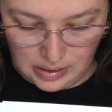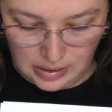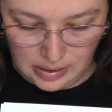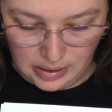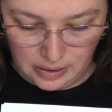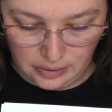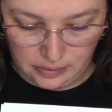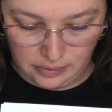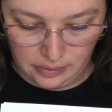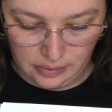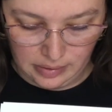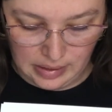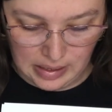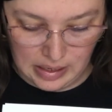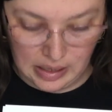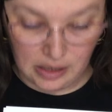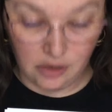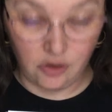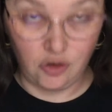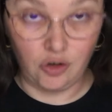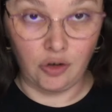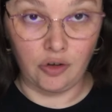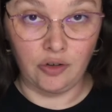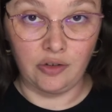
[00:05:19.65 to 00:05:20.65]
how the leg
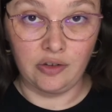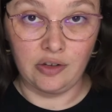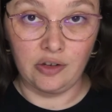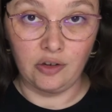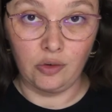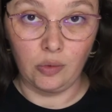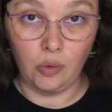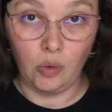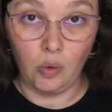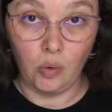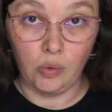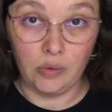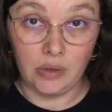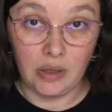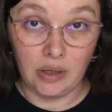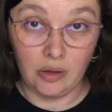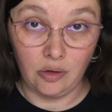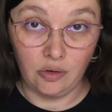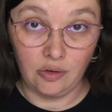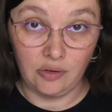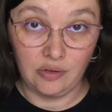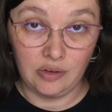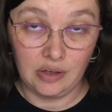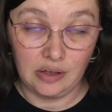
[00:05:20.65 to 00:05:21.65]
turns into a whole
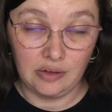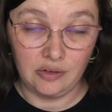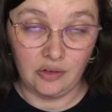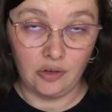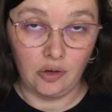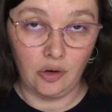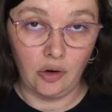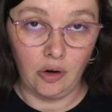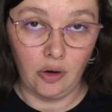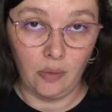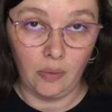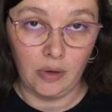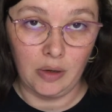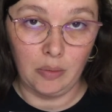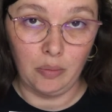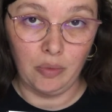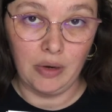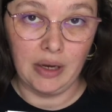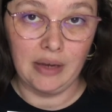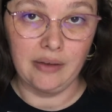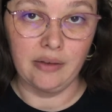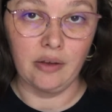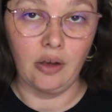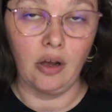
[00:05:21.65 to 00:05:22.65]
nother sea star when it
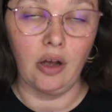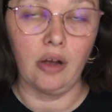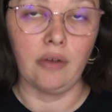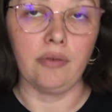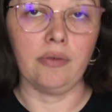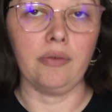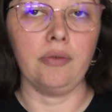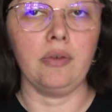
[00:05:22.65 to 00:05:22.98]
breaks off.